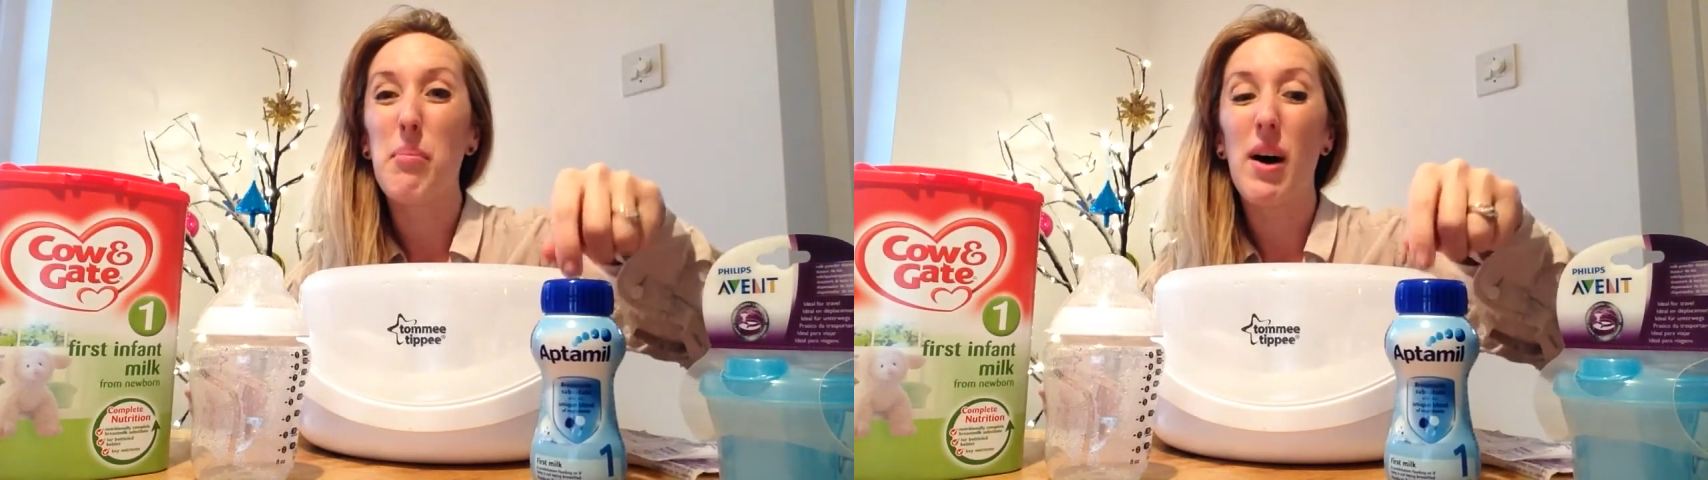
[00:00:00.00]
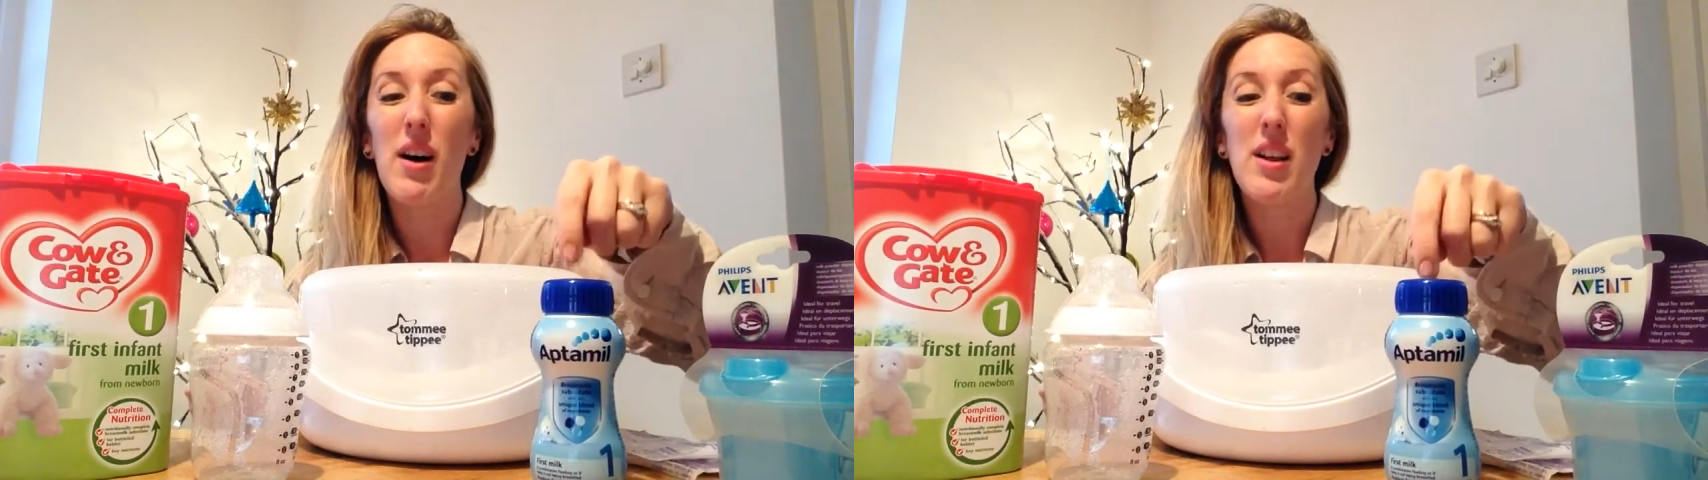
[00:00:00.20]

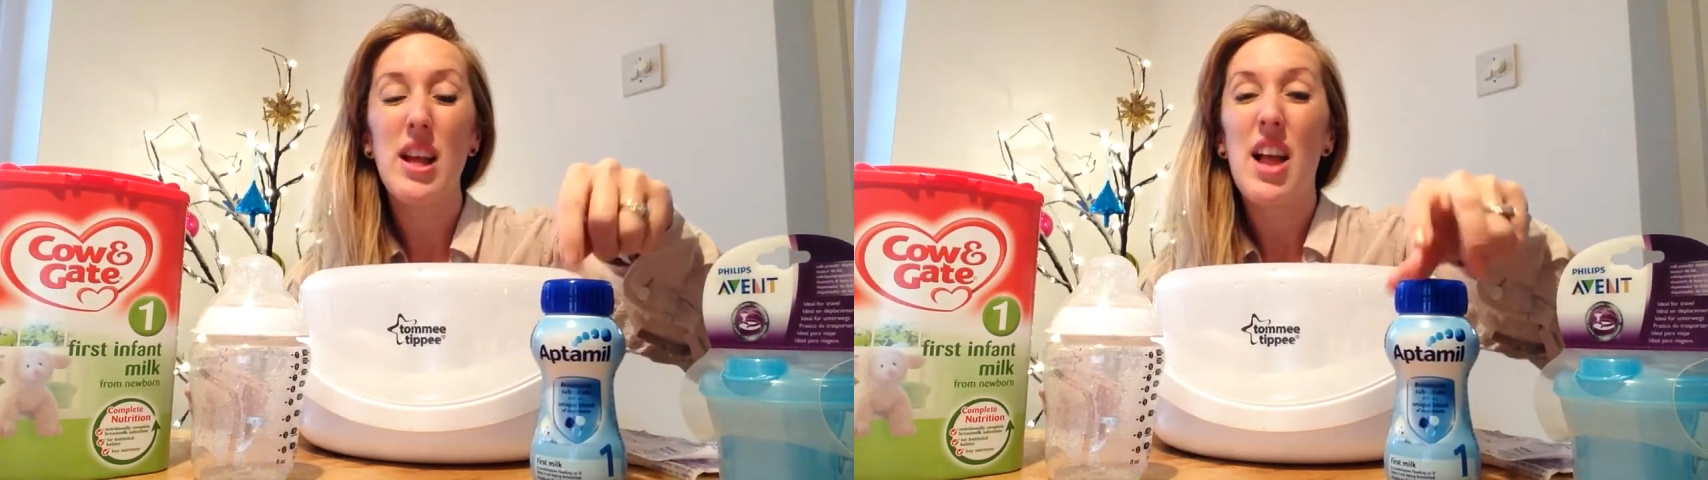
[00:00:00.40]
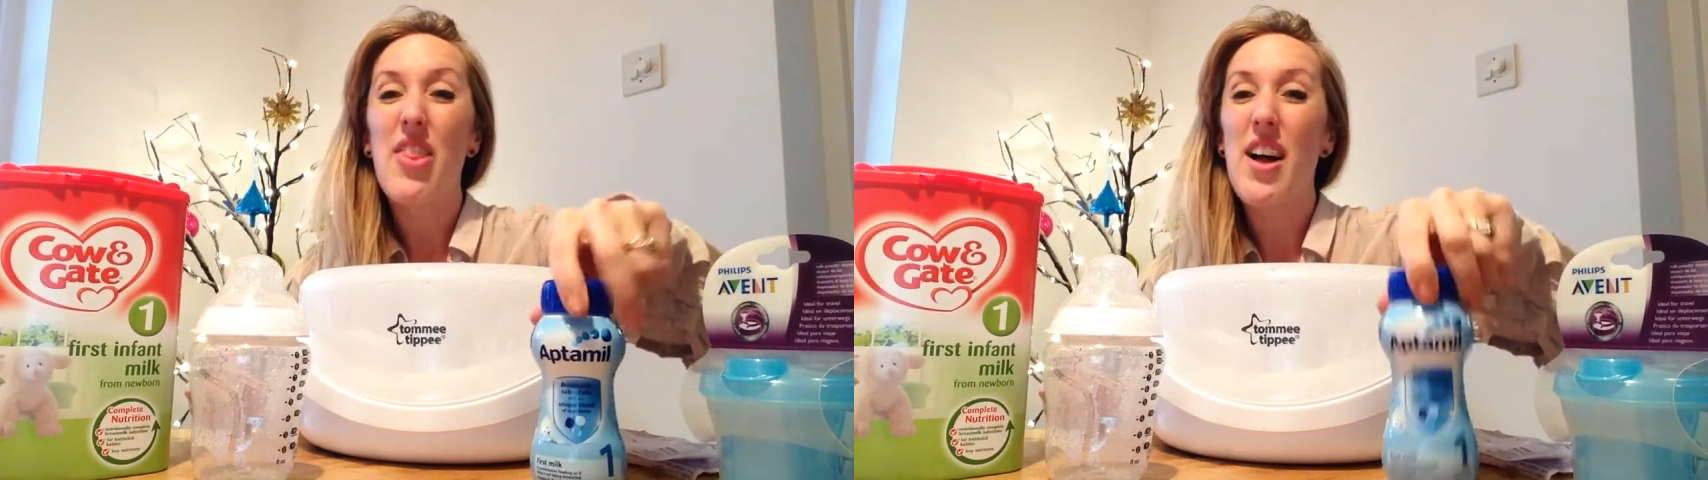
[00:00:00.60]
but
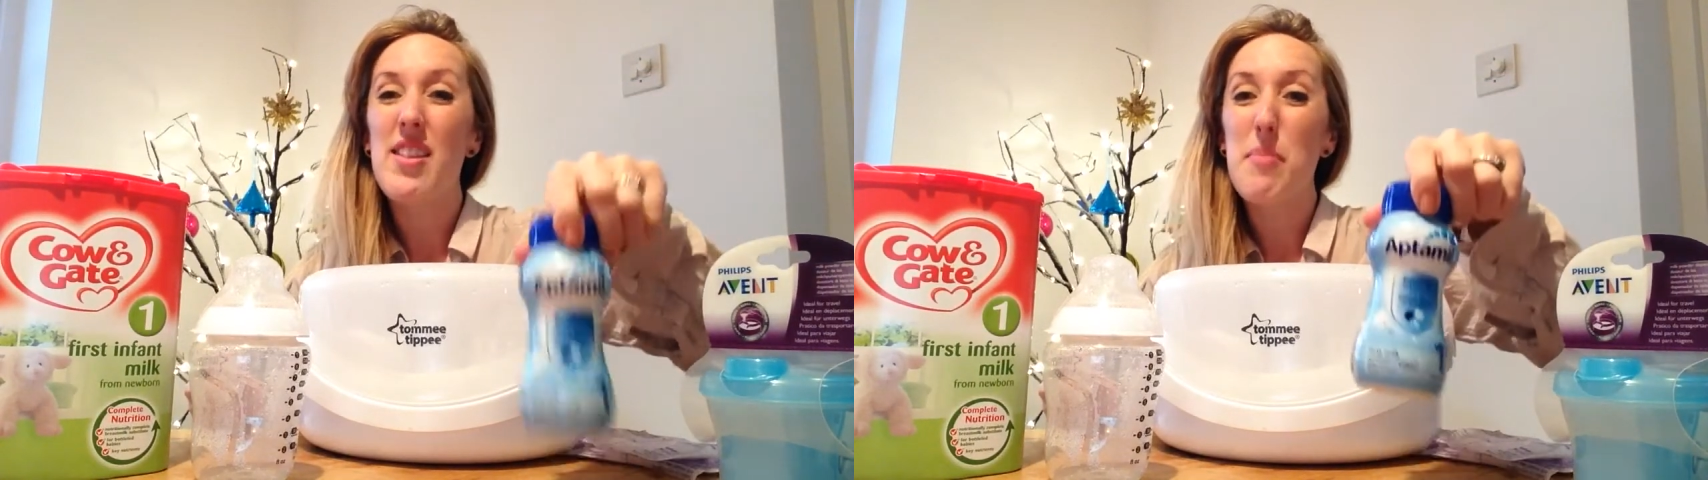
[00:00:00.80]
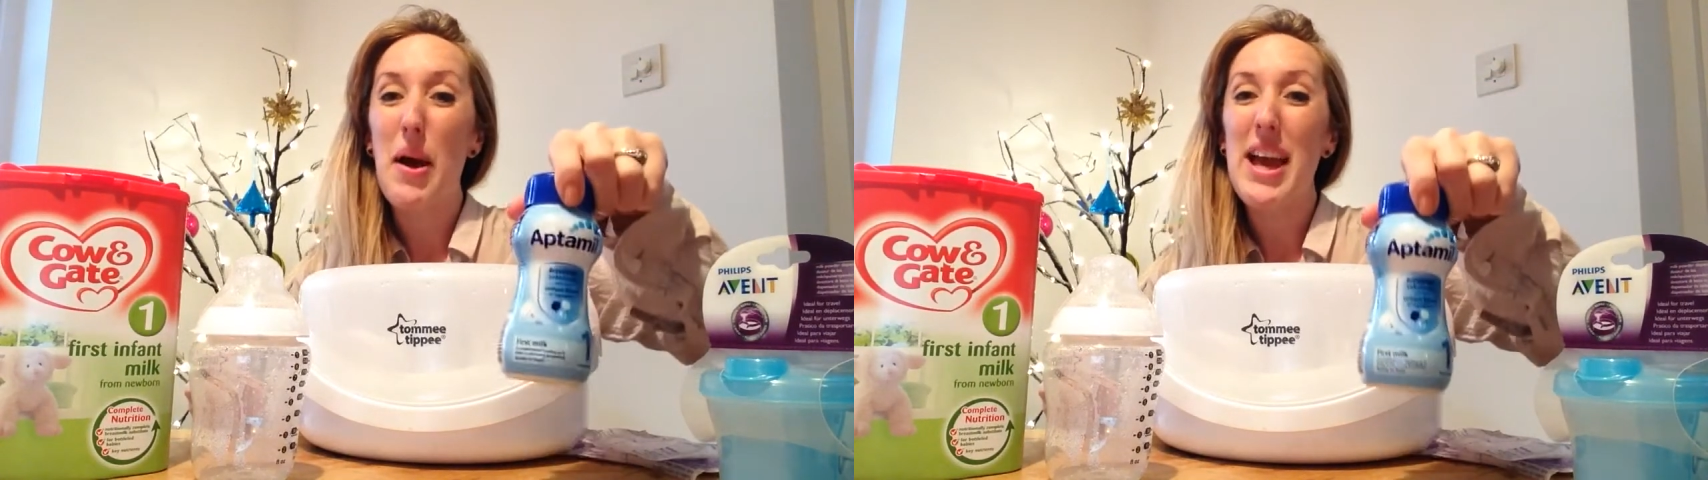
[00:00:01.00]

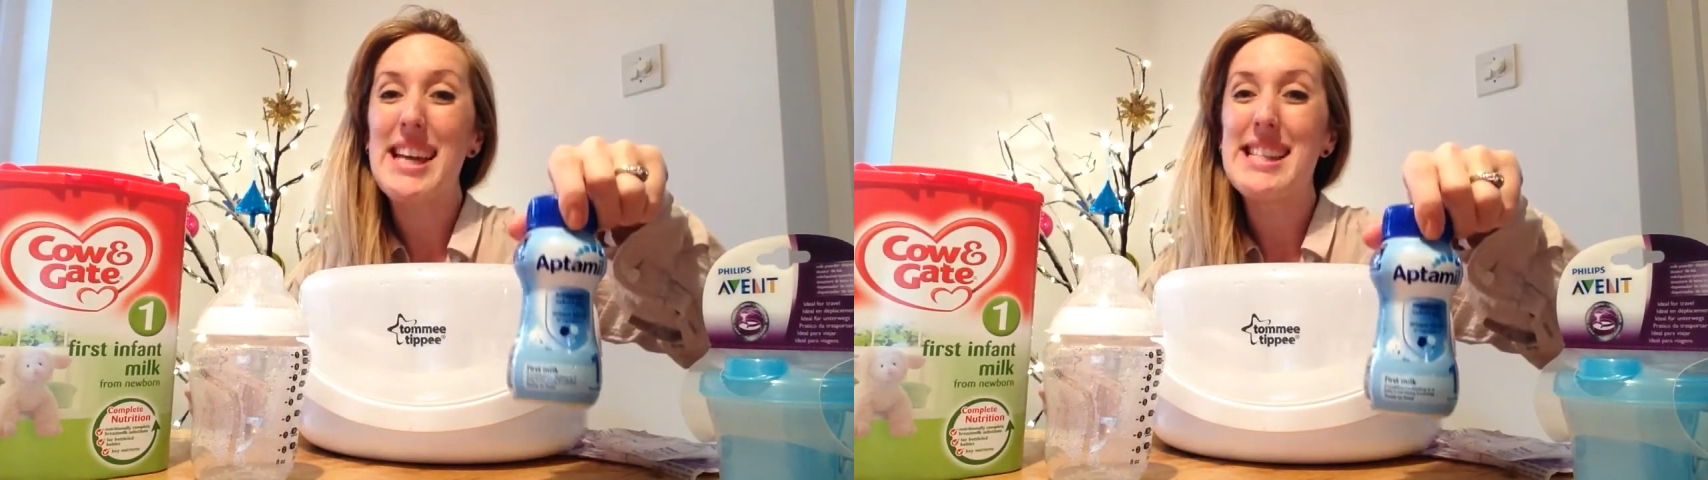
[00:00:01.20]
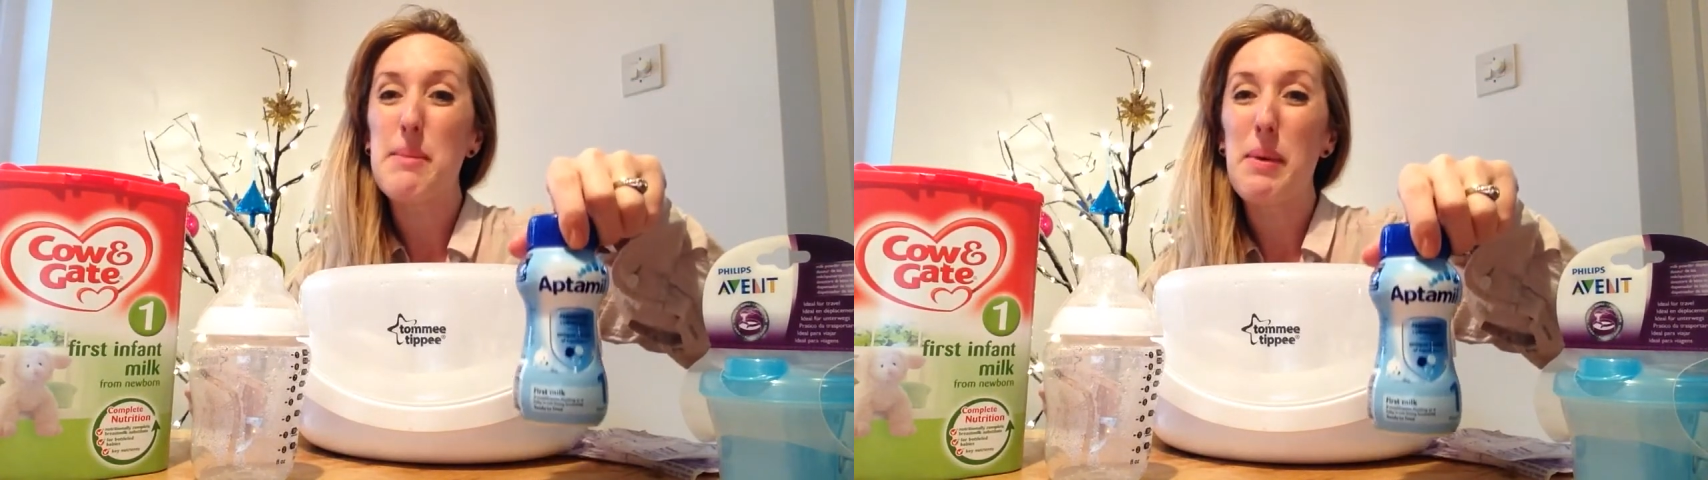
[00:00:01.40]
that's about
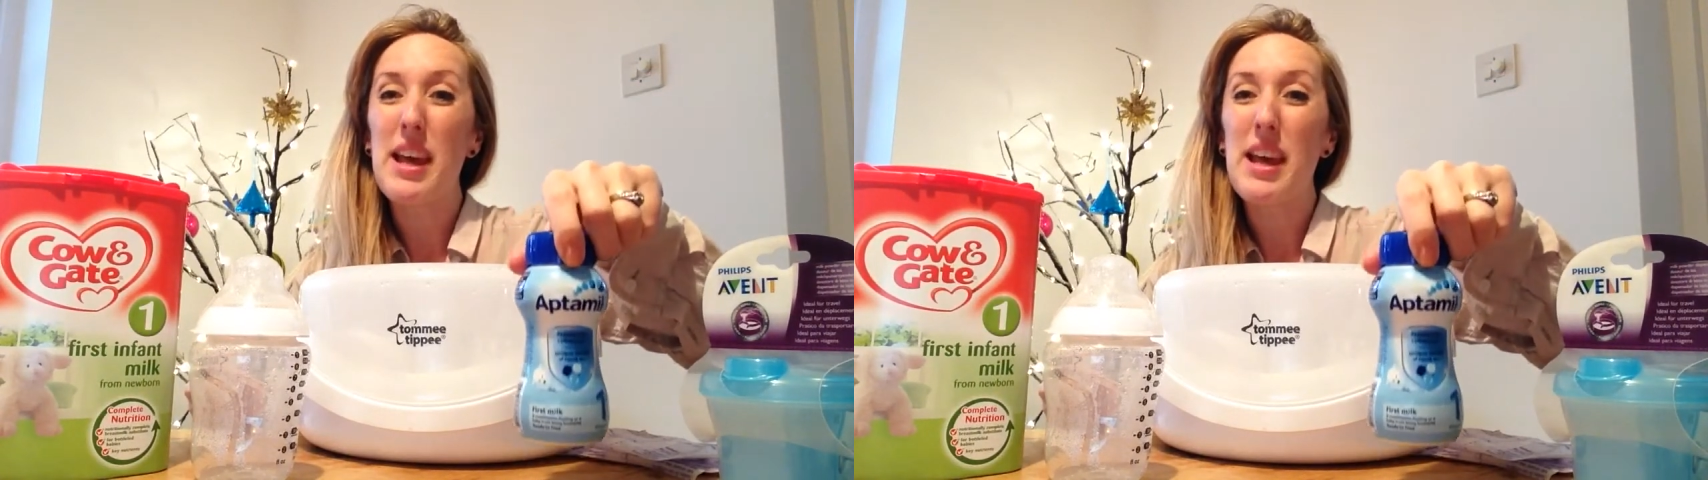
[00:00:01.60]
80p